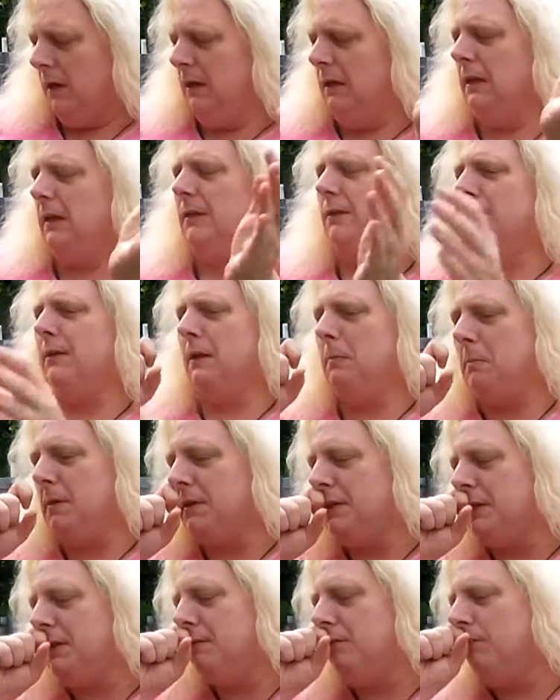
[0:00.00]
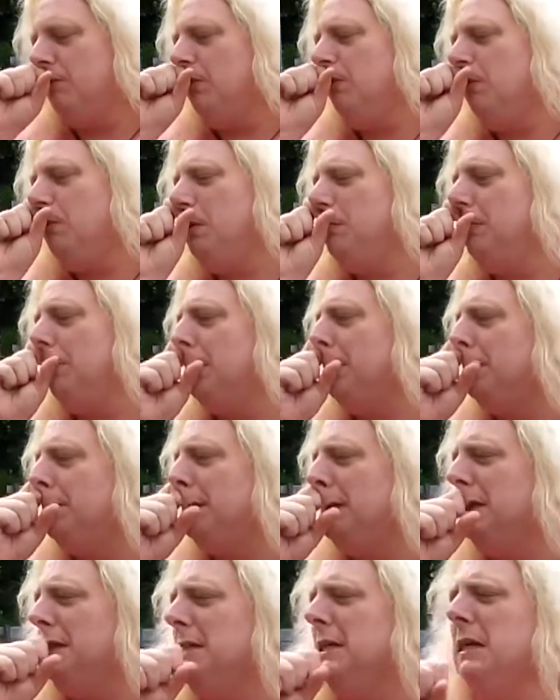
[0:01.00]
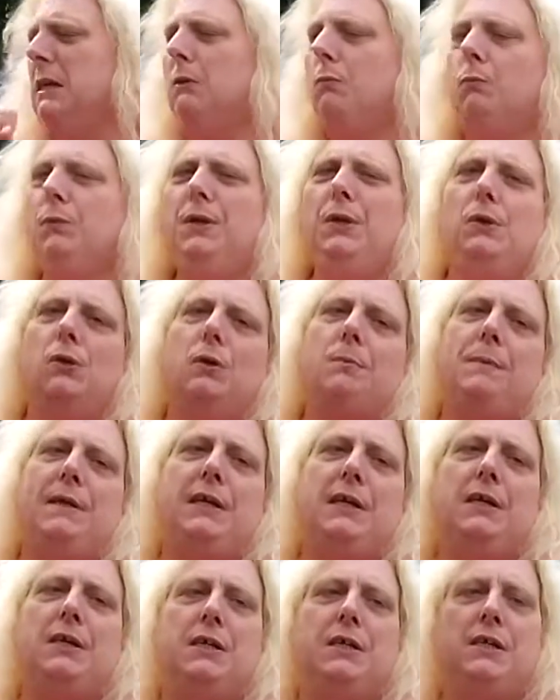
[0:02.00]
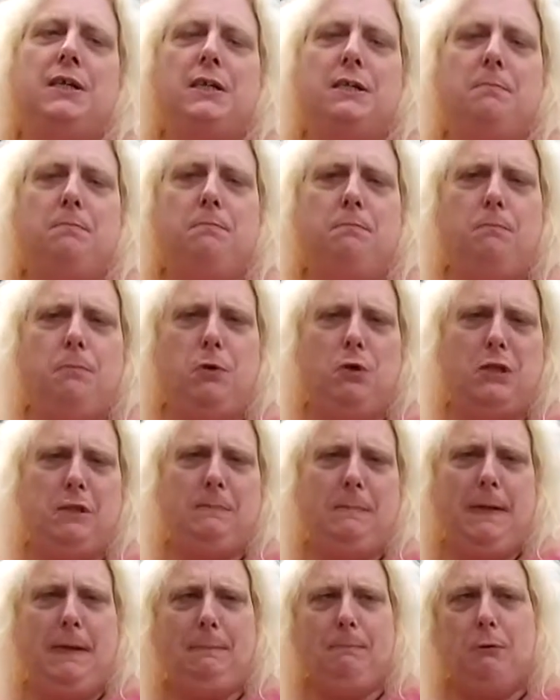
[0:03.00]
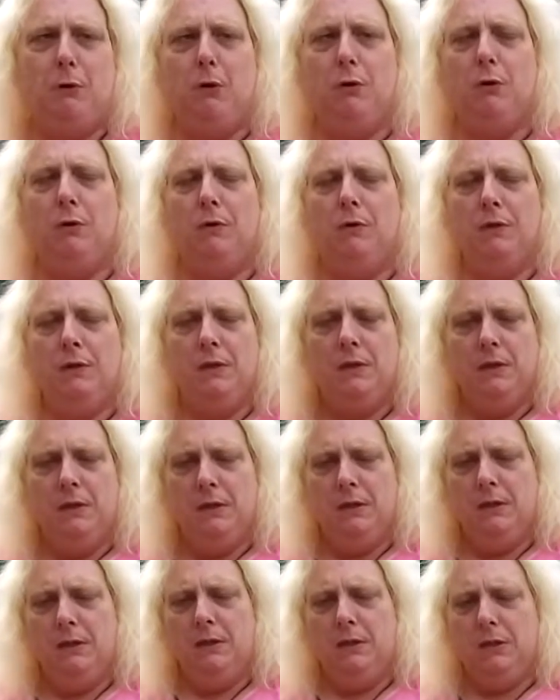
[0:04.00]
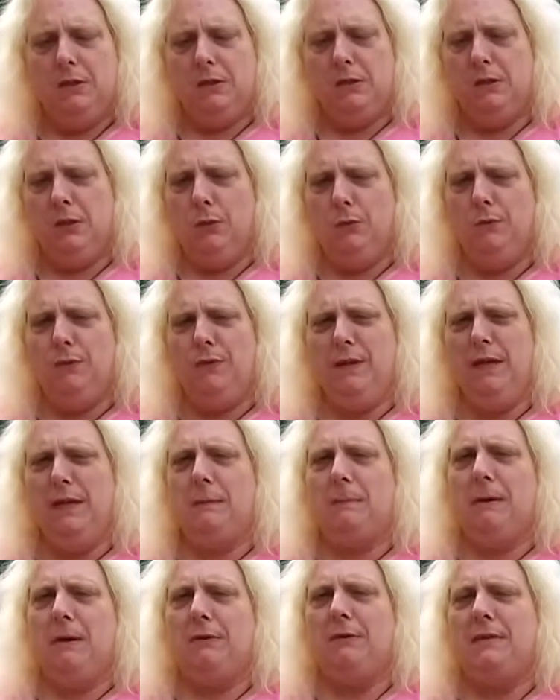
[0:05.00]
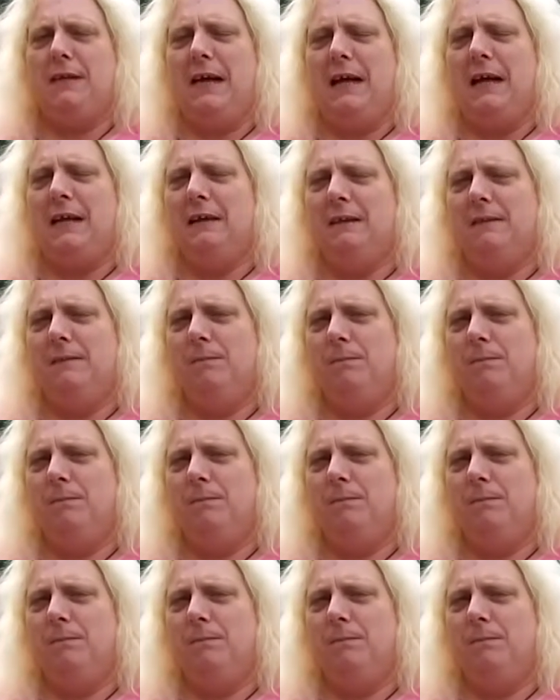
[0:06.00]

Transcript: And I thought, I said, "Well, wait a minute, that's kind of weird because most people don't think about that."